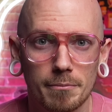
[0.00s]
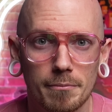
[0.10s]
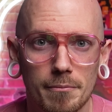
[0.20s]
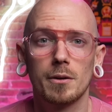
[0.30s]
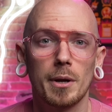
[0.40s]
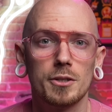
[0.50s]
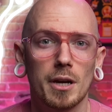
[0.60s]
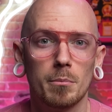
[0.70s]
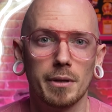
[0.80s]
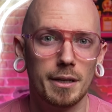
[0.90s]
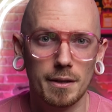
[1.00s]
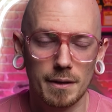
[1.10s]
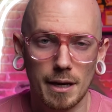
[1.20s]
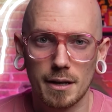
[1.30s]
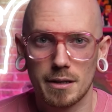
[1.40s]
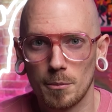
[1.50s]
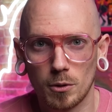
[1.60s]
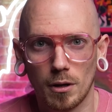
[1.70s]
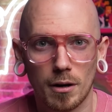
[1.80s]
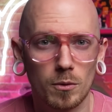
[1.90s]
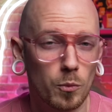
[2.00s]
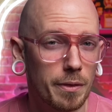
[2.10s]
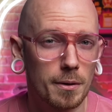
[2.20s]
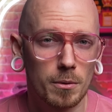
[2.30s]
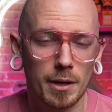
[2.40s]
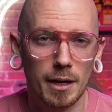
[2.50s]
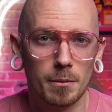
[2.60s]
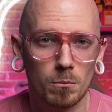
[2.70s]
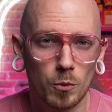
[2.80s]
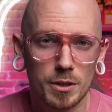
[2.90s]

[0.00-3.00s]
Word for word: You did a great job blending the anatomical heart with the grenade,